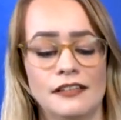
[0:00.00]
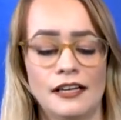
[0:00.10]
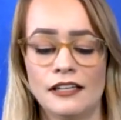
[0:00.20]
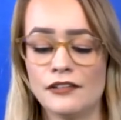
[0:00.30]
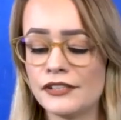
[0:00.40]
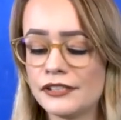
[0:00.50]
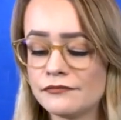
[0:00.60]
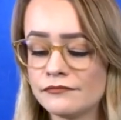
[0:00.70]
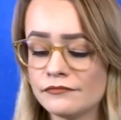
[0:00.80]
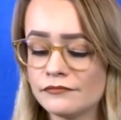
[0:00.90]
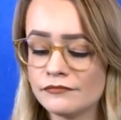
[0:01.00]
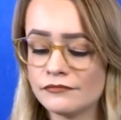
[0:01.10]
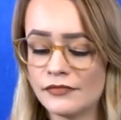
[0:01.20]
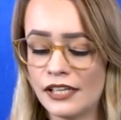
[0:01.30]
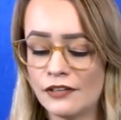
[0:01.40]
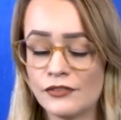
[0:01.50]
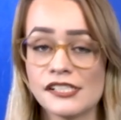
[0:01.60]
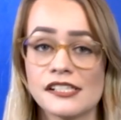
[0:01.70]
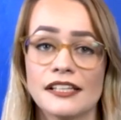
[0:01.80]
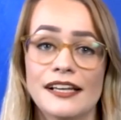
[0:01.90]
I love it. I
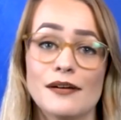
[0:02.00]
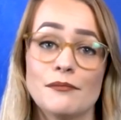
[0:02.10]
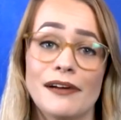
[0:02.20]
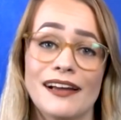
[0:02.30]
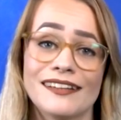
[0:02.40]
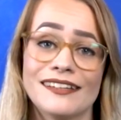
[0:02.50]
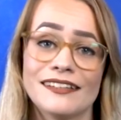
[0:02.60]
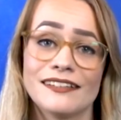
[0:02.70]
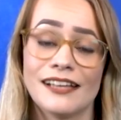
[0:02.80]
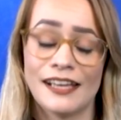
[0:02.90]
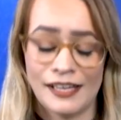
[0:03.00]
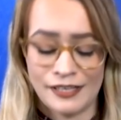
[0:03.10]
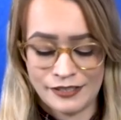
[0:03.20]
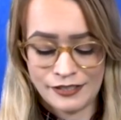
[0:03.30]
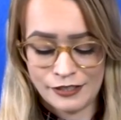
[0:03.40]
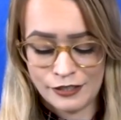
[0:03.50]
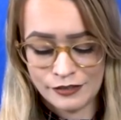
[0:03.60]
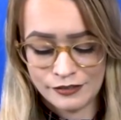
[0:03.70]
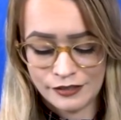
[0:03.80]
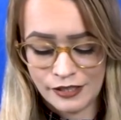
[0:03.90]
recently unpacked it and uh,
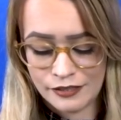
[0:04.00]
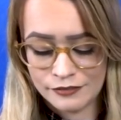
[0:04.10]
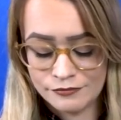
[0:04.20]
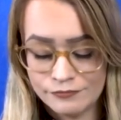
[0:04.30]
yeah.